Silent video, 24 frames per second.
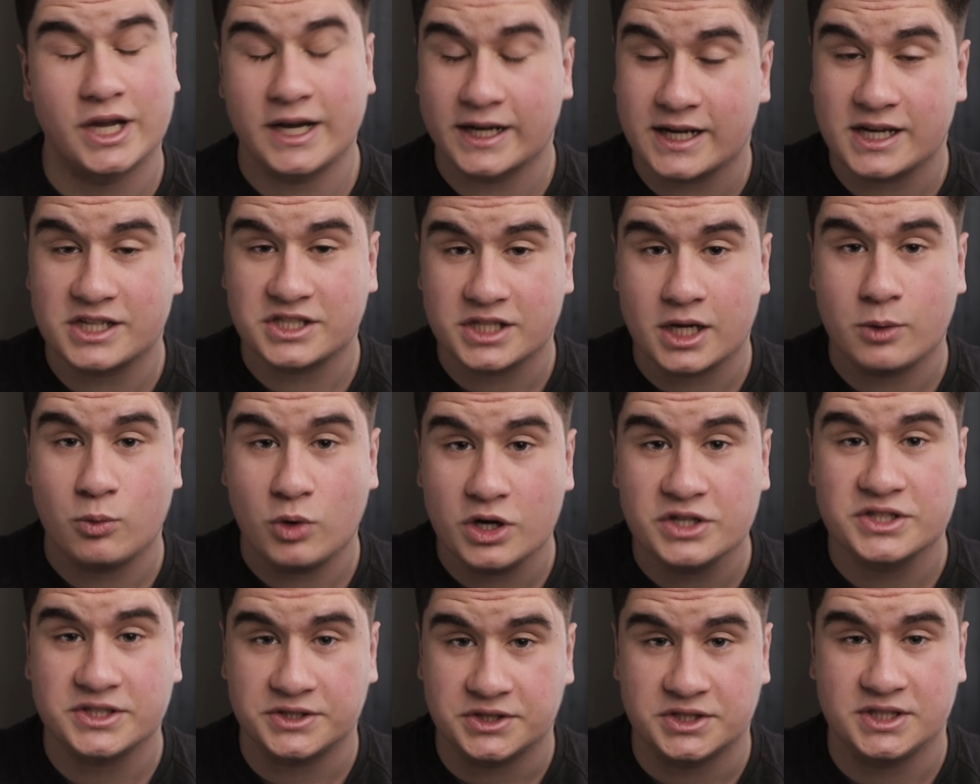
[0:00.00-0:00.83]
I guess I
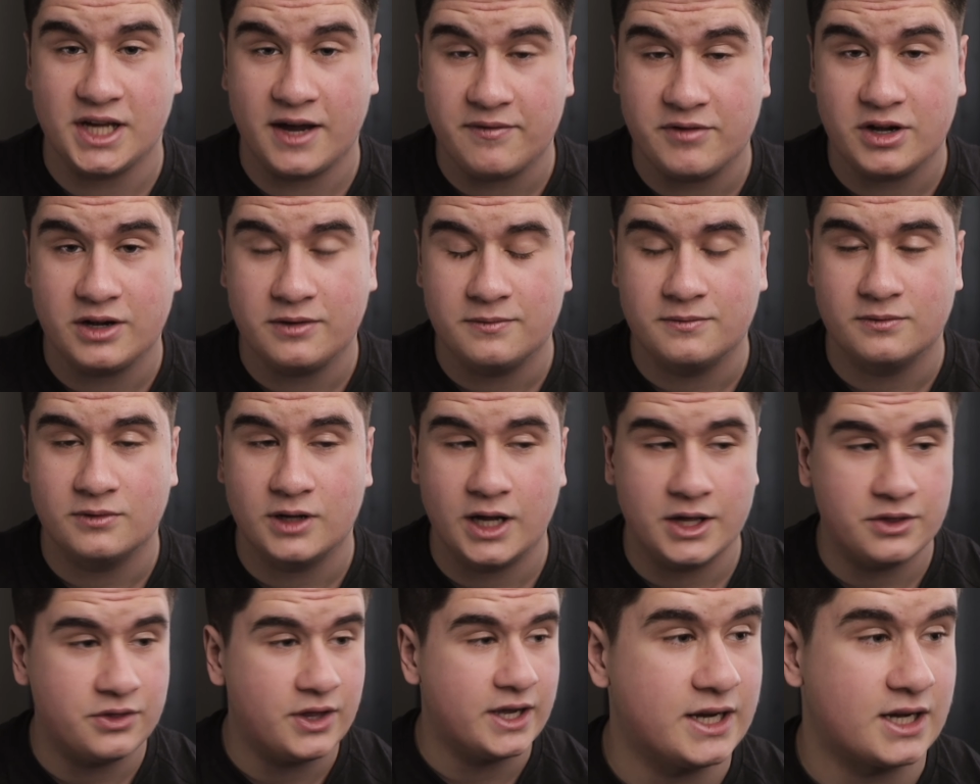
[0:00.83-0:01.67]
was 7
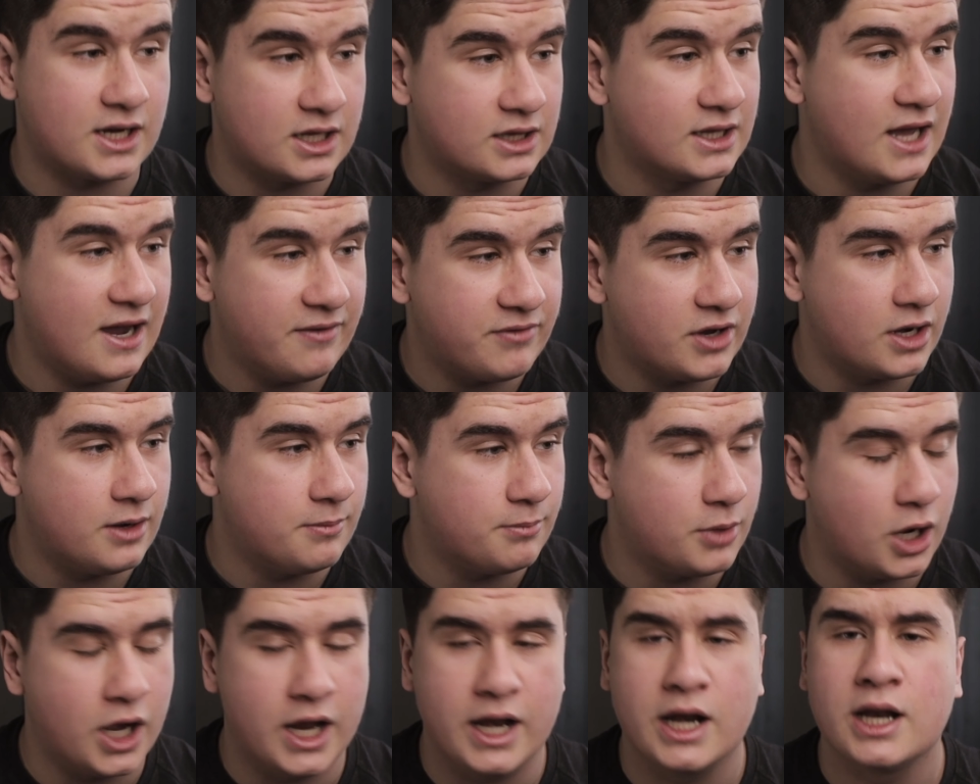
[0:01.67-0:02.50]
and like 11,
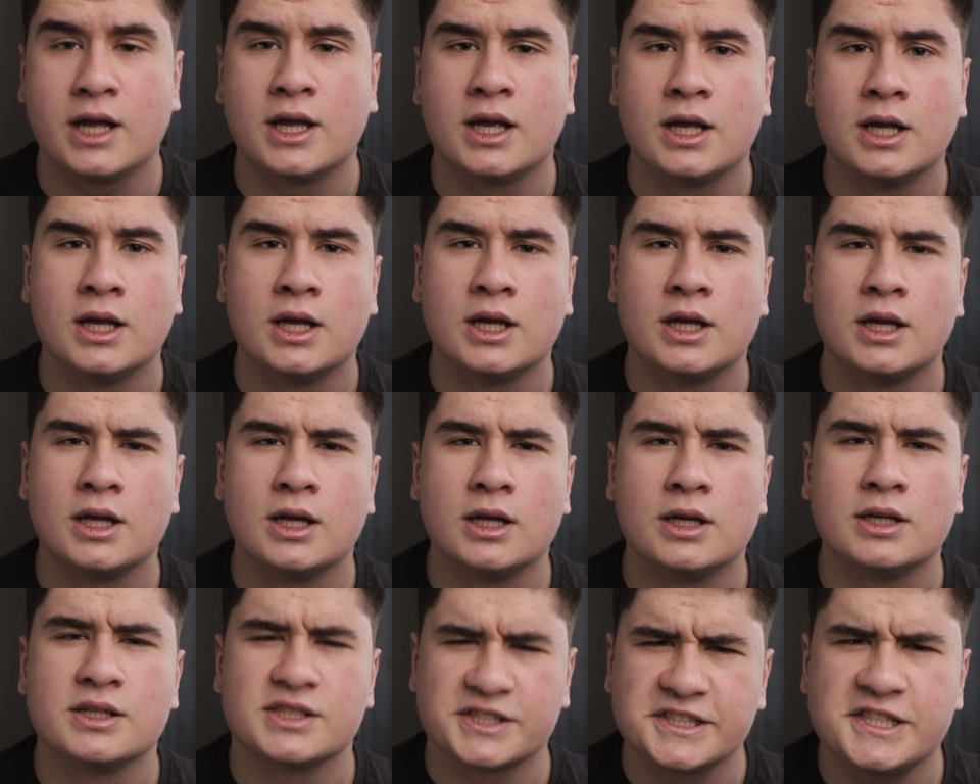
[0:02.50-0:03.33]
but
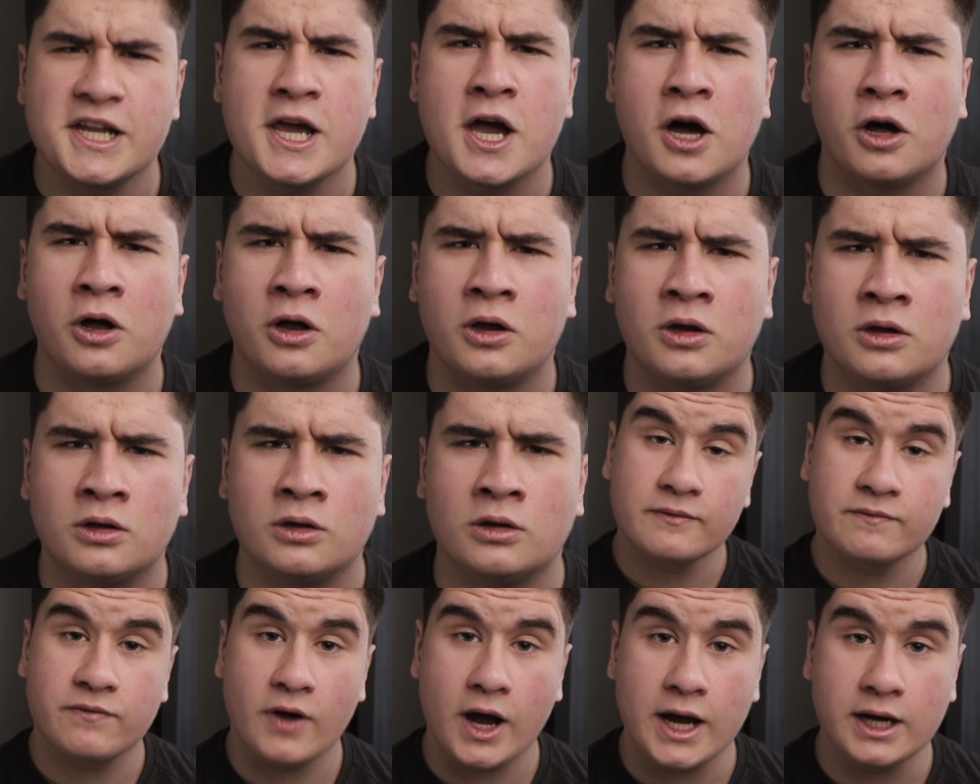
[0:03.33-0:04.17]
still. So
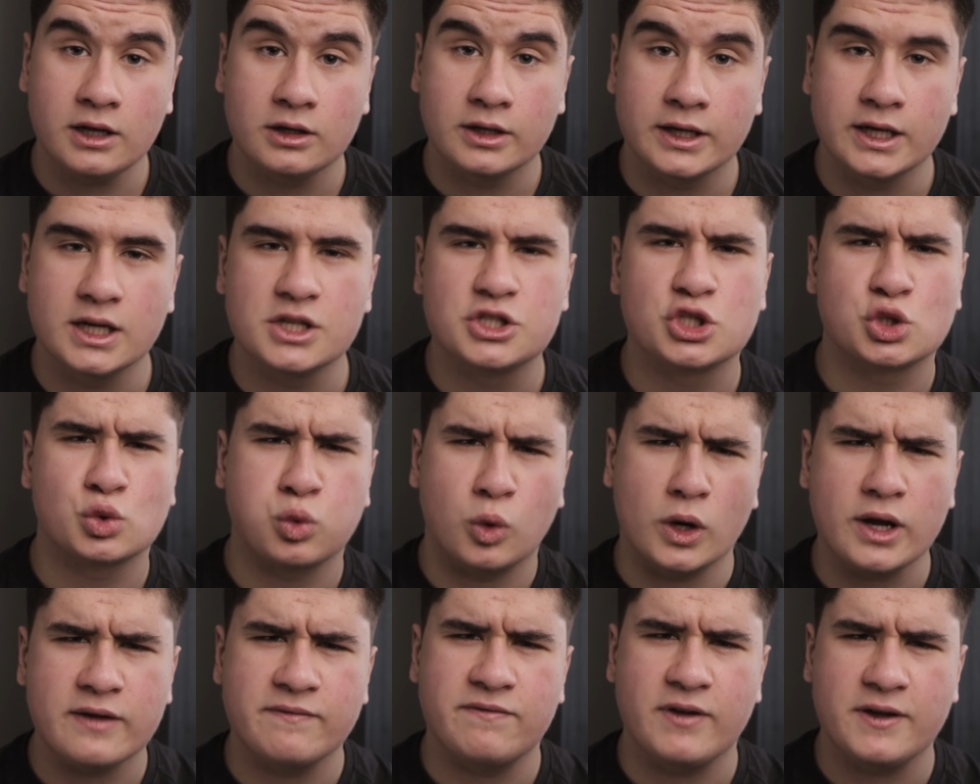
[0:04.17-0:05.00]
then finally, it's
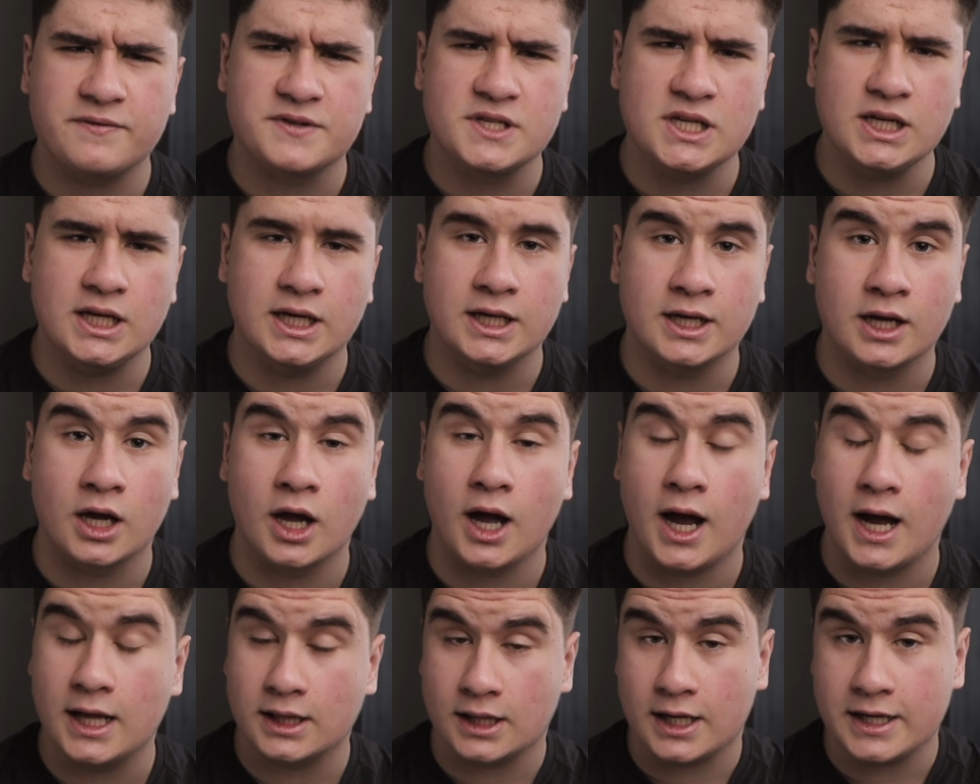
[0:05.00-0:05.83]
2015.
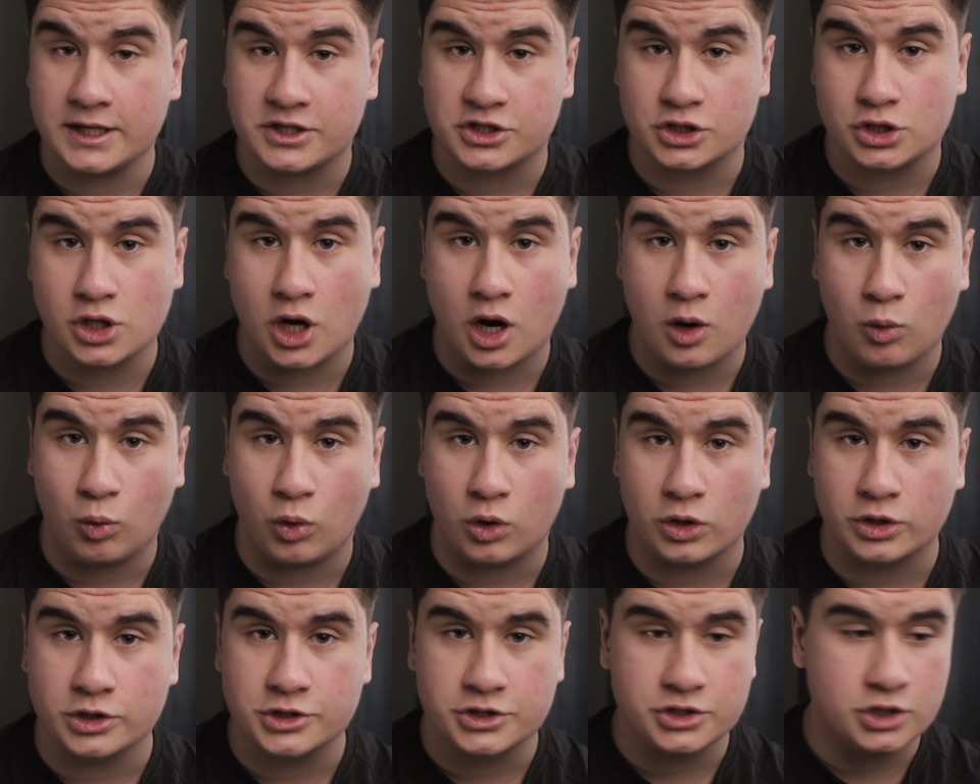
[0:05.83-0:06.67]
I like Star
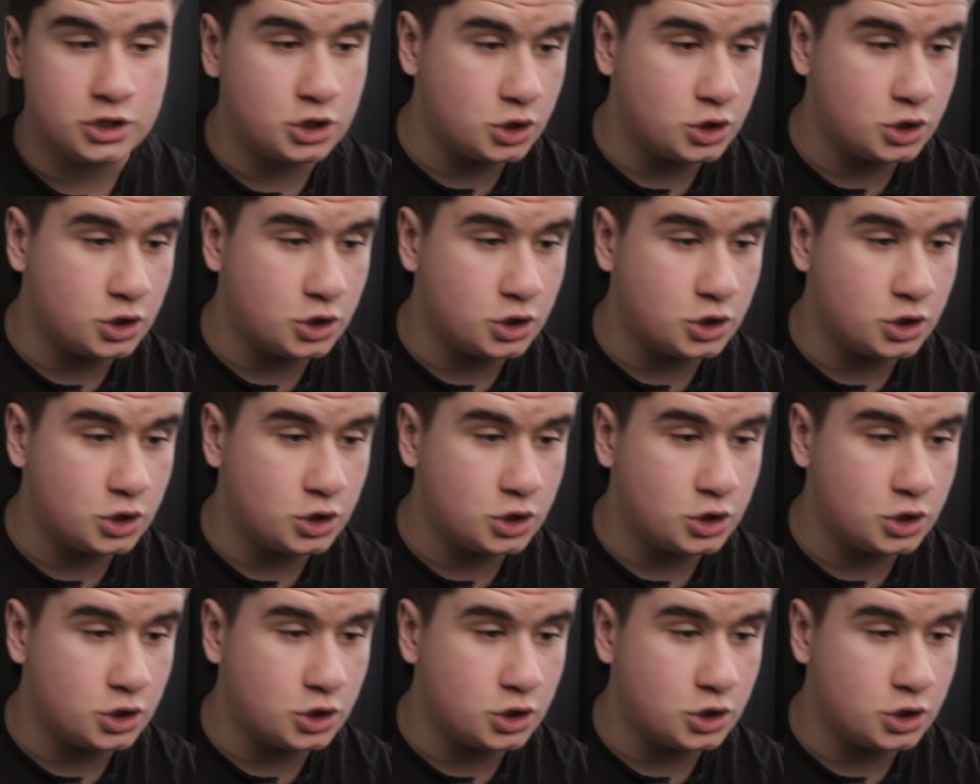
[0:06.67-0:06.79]
Wars.